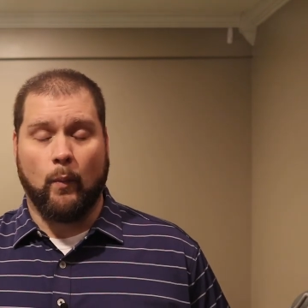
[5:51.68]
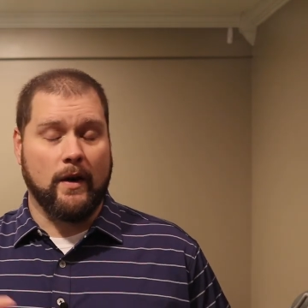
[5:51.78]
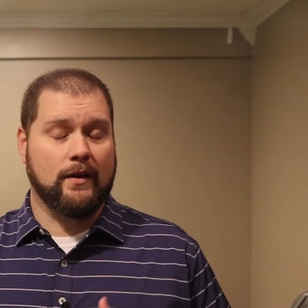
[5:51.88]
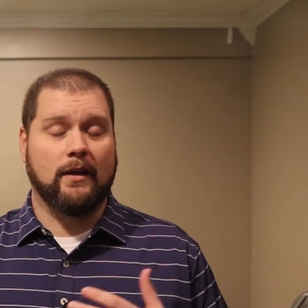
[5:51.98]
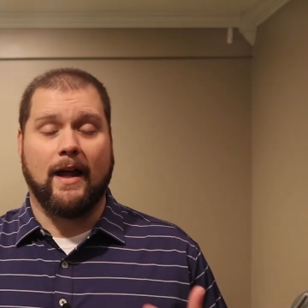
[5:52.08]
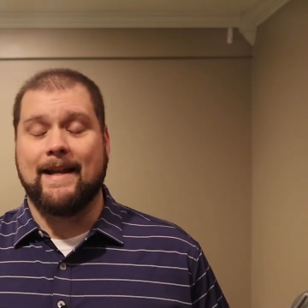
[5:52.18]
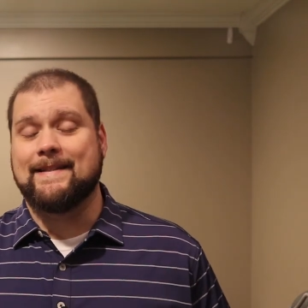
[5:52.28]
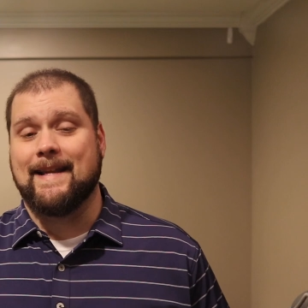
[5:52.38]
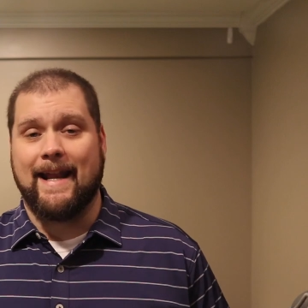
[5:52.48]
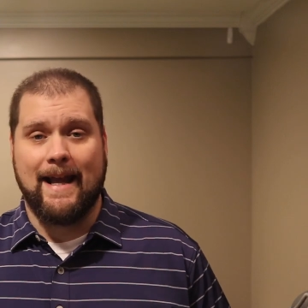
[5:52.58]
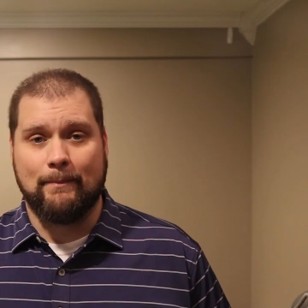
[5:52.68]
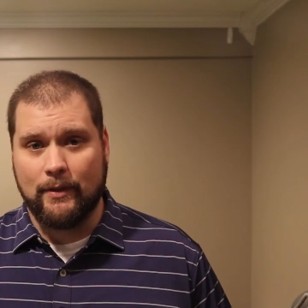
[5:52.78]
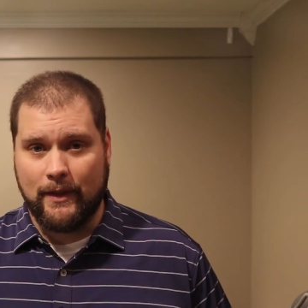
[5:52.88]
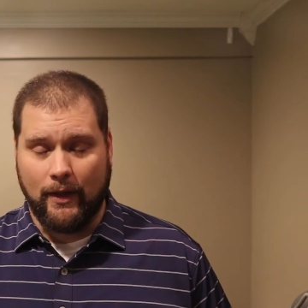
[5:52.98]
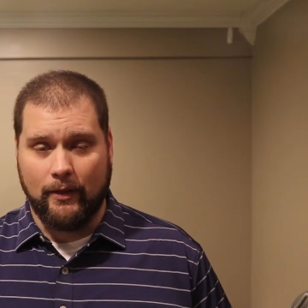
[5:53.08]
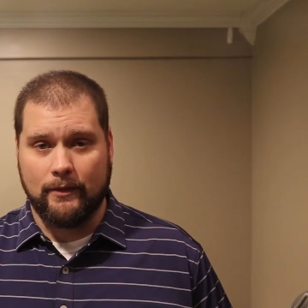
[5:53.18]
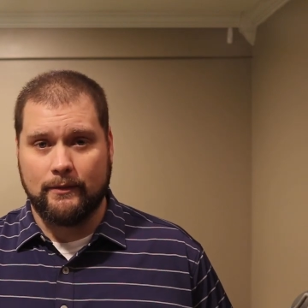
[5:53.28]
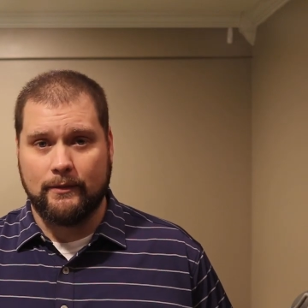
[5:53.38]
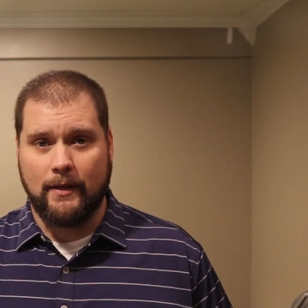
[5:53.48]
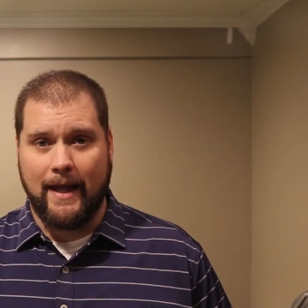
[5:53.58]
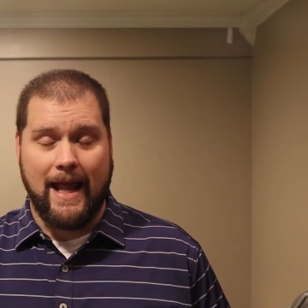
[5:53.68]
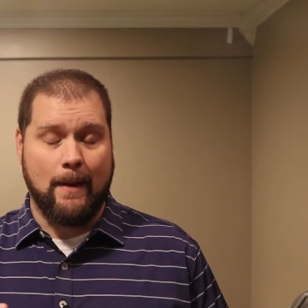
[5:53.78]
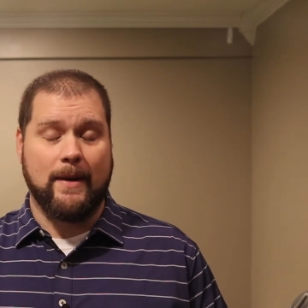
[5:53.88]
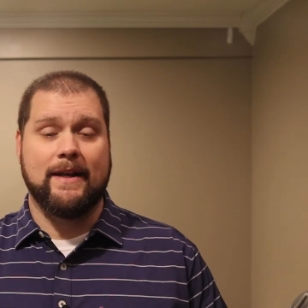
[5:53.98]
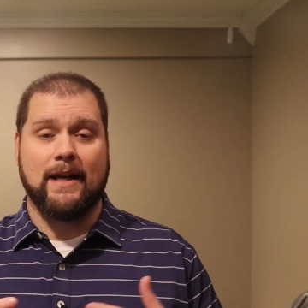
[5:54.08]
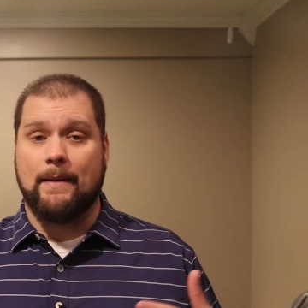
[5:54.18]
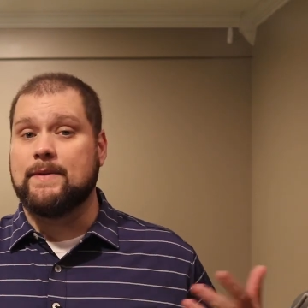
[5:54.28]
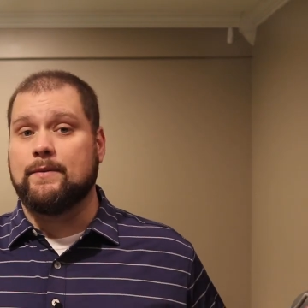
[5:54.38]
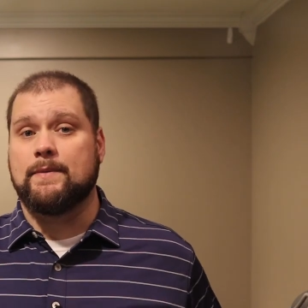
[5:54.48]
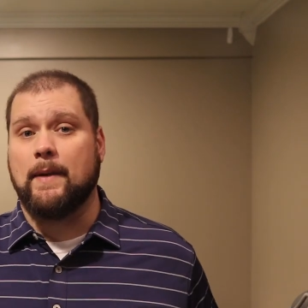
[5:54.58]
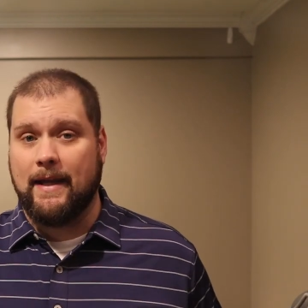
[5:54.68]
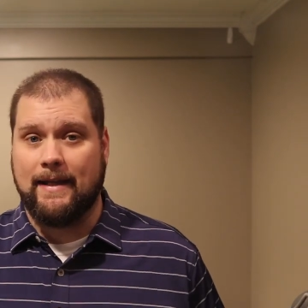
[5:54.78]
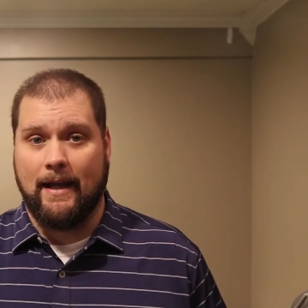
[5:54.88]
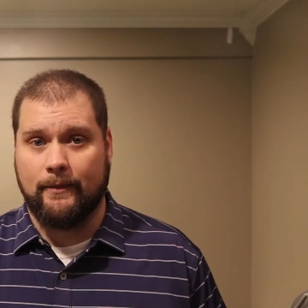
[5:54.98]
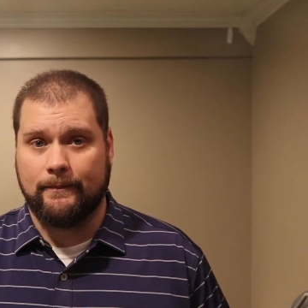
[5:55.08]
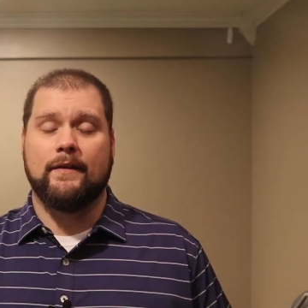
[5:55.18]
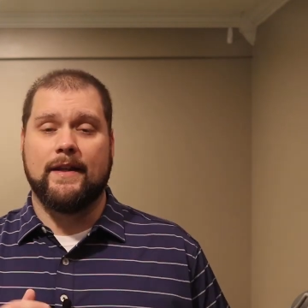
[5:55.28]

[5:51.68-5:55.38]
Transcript: where the line sat at per year, and how many times it was paid down.